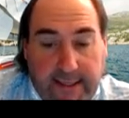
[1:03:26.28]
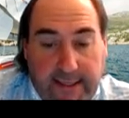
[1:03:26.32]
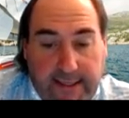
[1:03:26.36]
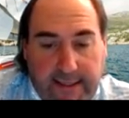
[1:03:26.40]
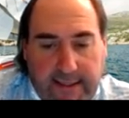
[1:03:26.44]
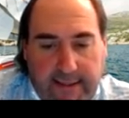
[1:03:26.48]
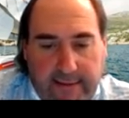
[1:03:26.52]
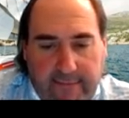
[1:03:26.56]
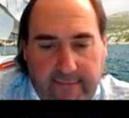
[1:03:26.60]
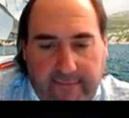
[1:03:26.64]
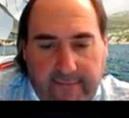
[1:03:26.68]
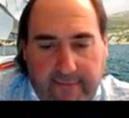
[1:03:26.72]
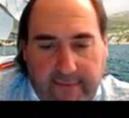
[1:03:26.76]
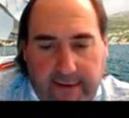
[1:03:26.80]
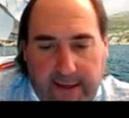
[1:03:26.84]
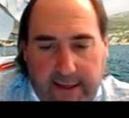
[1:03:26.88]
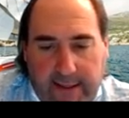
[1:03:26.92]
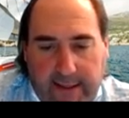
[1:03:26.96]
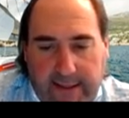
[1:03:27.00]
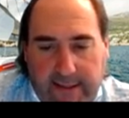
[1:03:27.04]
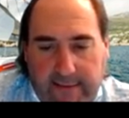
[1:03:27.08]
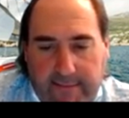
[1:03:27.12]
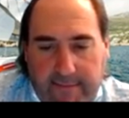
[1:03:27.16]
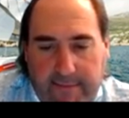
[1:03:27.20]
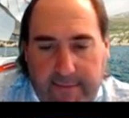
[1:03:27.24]

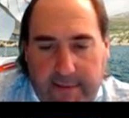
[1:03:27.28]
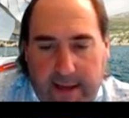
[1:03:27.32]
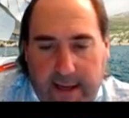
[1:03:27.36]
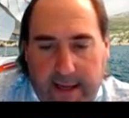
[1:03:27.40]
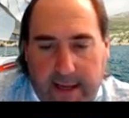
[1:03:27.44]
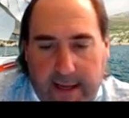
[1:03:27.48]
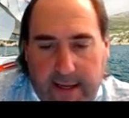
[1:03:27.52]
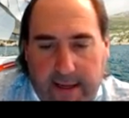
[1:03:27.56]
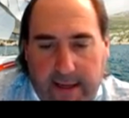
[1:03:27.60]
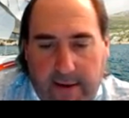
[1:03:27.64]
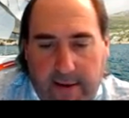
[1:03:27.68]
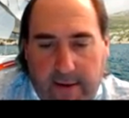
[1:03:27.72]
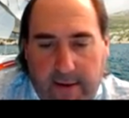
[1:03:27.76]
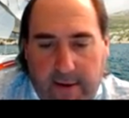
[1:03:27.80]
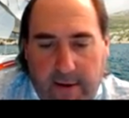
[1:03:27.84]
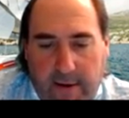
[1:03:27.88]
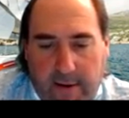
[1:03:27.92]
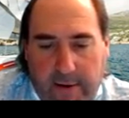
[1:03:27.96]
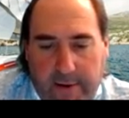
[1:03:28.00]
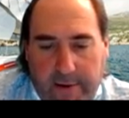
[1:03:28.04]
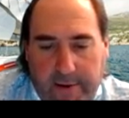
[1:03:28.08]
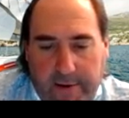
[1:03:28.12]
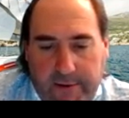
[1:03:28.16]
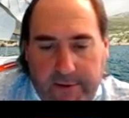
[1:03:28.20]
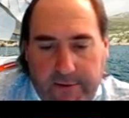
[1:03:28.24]
divided by
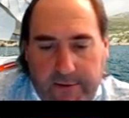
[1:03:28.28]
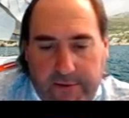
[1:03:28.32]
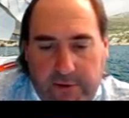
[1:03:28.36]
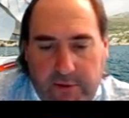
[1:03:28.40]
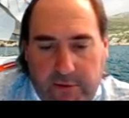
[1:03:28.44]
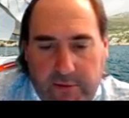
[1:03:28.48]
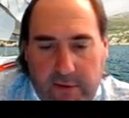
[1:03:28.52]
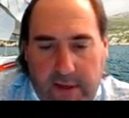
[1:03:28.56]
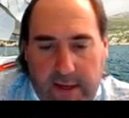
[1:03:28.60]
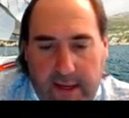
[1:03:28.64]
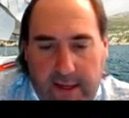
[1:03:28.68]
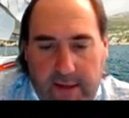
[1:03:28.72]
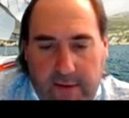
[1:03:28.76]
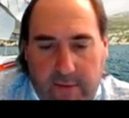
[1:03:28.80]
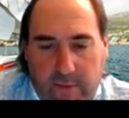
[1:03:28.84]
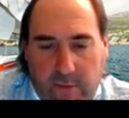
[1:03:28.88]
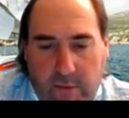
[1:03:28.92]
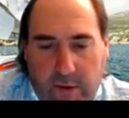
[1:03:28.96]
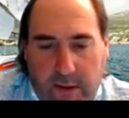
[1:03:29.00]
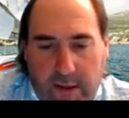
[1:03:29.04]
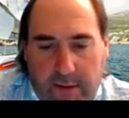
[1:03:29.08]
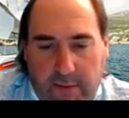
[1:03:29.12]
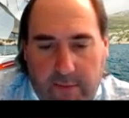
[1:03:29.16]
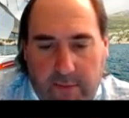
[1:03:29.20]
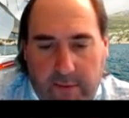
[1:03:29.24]
our
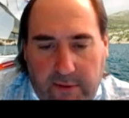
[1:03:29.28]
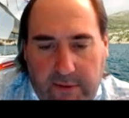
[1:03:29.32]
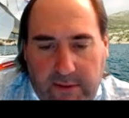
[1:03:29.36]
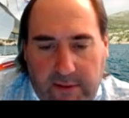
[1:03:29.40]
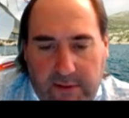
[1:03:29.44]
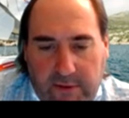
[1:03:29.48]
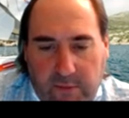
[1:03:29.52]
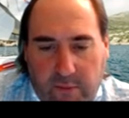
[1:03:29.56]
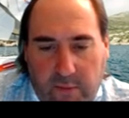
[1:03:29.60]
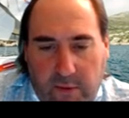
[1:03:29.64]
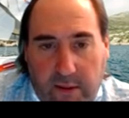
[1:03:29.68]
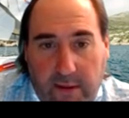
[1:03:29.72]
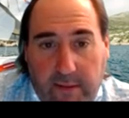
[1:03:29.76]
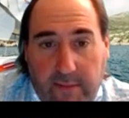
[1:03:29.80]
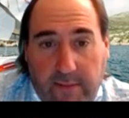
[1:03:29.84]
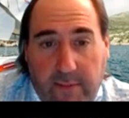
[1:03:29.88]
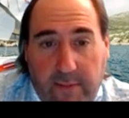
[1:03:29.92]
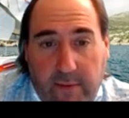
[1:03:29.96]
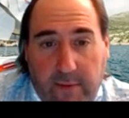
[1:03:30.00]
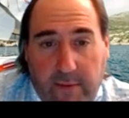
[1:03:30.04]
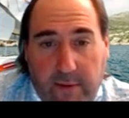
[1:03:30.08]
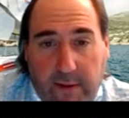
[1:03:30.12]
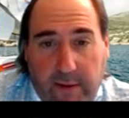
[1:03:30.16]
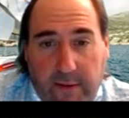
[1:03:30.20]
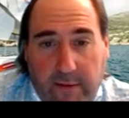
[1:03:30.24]
N1, which is
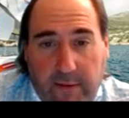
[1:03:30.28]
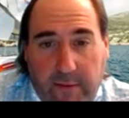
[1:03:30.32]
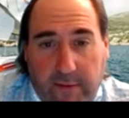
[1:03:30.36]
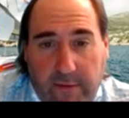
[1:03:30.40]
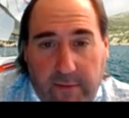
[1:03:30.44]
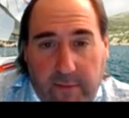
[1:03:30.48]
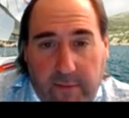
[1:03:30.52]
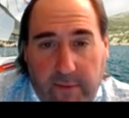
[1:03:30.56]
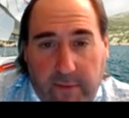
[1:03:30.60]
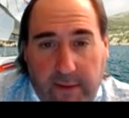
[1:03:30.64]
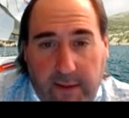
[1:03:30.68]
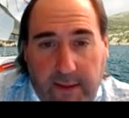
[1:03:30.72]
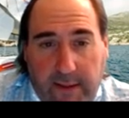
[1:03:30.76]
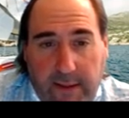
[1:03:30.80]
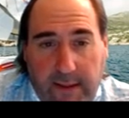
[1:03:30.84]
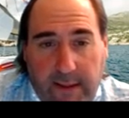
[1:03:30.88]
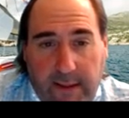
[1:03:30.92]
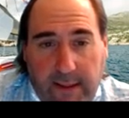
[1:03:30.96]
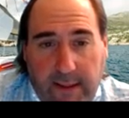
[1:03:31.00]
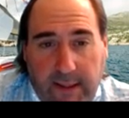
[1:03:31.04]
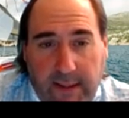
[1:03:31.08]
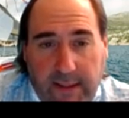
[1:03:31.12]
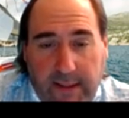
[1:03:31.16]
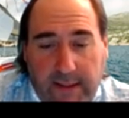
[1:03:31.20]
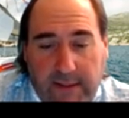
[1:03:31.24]

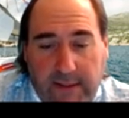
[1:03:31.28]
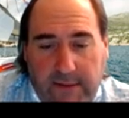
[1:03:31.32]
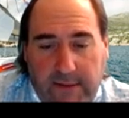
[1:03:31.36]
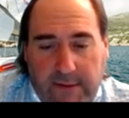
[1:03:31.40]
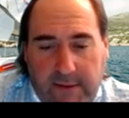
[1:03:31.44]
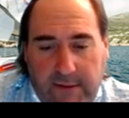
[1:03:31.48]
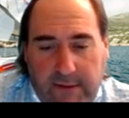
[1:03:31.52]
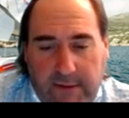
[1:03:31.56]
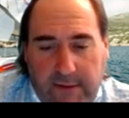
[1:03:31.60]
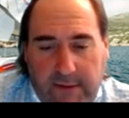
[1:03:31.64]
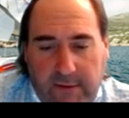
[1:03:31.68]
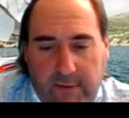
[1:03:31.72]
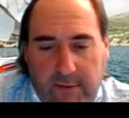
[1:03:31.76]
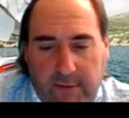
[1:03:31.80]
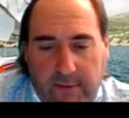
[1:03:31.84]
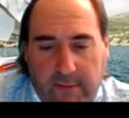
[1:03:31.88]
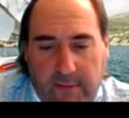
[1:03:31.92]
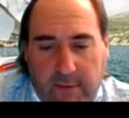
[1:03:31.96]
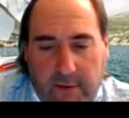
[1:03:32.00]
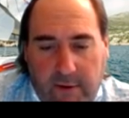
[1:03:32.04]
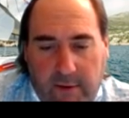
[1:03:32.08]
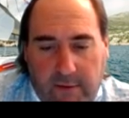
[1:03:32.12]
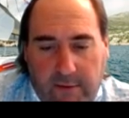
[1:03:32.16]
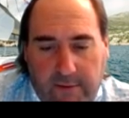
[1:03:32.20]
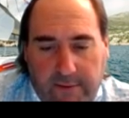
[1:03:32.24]
1.32
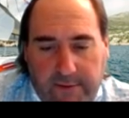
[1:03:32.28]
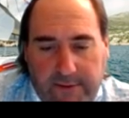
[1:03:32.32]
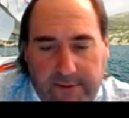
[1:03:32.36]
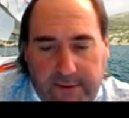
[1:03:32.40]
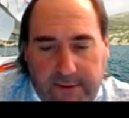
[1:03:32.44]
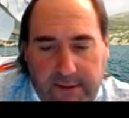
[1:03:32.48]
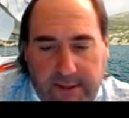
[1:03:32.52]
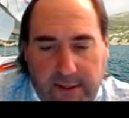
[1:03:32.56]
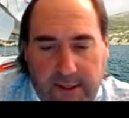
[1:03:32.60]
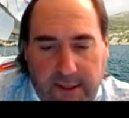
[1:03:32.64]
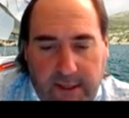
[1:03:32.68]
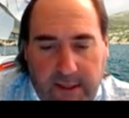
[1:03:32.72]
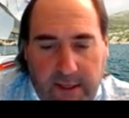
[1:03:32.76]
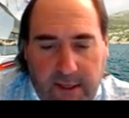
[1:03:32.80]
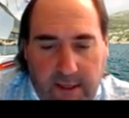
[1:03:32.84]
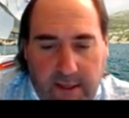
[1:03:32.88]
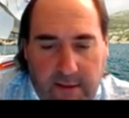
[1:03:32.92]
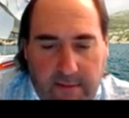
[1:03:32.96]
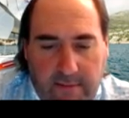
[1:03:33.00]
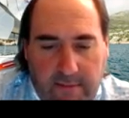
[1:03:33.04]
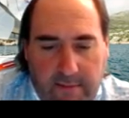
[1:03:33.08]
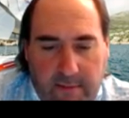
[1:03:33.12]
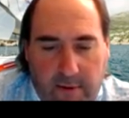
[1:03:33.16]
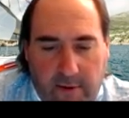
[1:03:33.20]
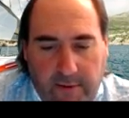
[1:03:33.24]
moles.
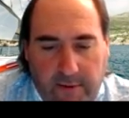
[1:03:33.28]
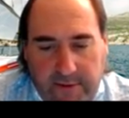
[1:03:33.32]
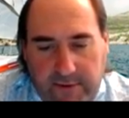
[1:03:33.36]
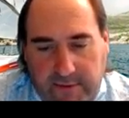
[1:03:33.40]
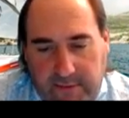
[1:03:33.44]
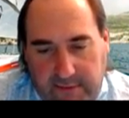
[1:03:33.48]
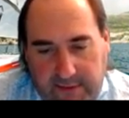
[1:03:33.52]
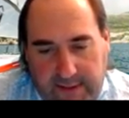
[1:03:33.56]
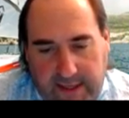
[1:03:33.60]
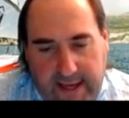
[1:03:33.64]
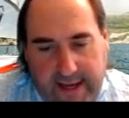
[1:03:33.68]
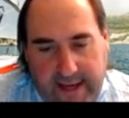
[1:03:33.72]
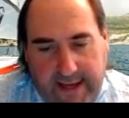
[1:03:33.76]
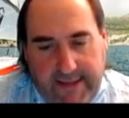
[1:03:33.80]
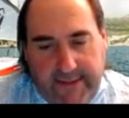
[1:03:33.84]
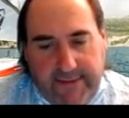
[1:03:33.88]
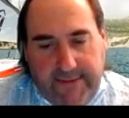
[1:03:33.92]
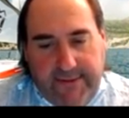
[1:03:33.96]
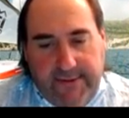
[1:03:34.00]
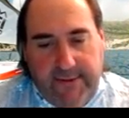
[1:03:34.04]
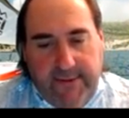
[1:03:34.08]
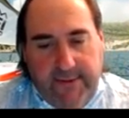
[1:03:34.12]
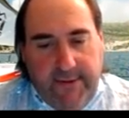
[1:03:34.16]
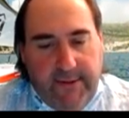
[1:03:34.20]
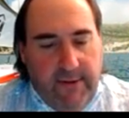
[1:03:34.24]
Moles will
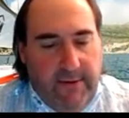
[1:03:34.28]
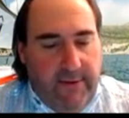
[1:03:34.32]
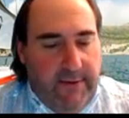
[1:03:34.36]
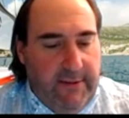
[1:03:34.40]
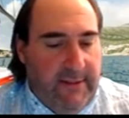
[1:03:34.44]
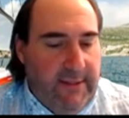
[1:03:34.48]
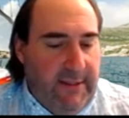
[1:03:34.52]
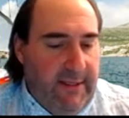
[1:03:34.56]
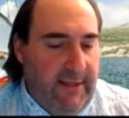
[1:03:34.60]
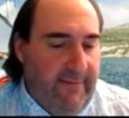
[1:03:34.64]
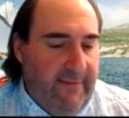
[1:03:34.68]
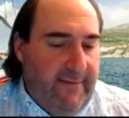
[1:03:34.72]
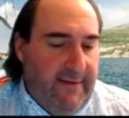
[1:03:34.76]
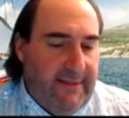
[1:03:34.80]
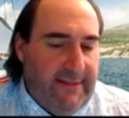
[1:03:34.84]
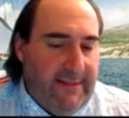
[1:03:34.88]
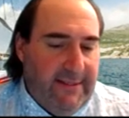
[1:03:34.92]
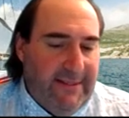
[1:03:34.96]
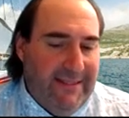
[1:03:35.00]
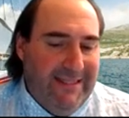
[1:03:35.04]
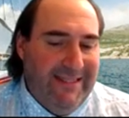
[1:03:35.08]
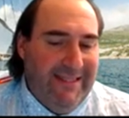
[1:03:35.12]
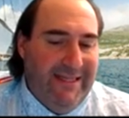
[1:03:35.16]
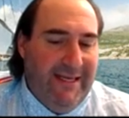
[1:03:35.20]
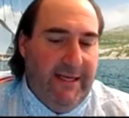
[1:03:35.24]
cancel, going to leave us
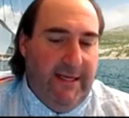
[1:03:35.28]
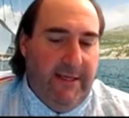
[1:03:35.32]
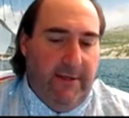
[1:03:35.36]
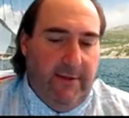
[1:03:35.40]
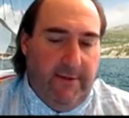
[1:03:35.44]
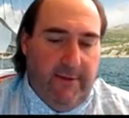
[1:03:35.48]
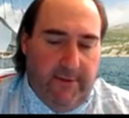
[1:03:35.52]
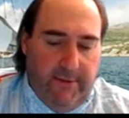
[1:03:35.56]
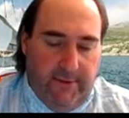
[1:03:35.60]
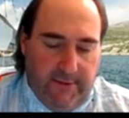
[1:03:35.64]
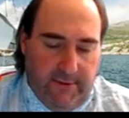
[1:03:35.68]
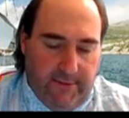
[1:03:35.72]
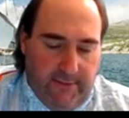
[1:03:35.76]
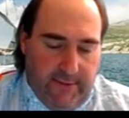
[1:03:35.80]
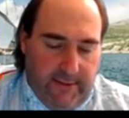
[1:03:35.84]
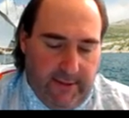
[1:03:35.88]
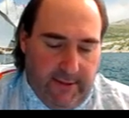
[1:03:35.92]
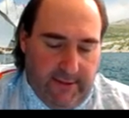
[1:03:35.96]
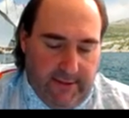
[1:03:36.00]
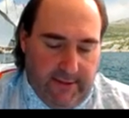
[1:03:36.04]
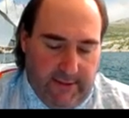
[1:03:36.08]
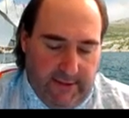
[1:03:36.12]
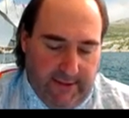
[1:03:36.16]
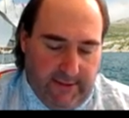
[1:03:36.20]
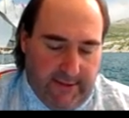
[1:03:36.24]
liters when
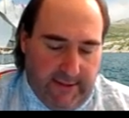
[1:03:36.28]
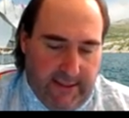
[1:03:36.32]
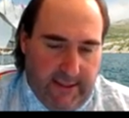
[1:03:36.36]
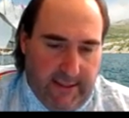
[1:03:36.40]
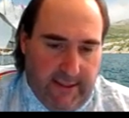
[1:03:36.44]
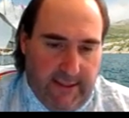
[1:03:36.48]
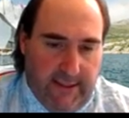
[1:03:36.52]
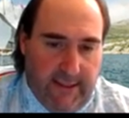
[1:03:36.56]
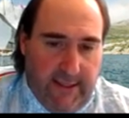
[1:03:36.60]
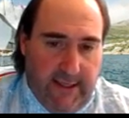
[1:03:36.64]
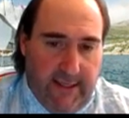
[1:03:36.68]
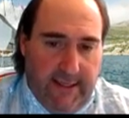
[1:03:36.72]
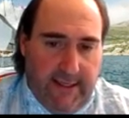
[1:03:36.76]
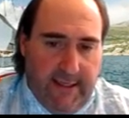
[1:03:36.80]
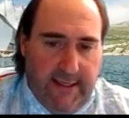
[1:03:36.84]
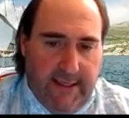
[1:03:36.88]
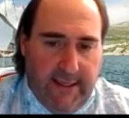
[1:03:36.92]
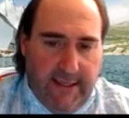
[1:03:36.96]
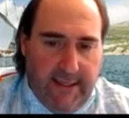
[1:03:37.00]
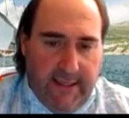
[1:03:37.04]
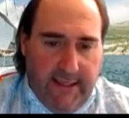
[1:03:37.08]
it's all said and done.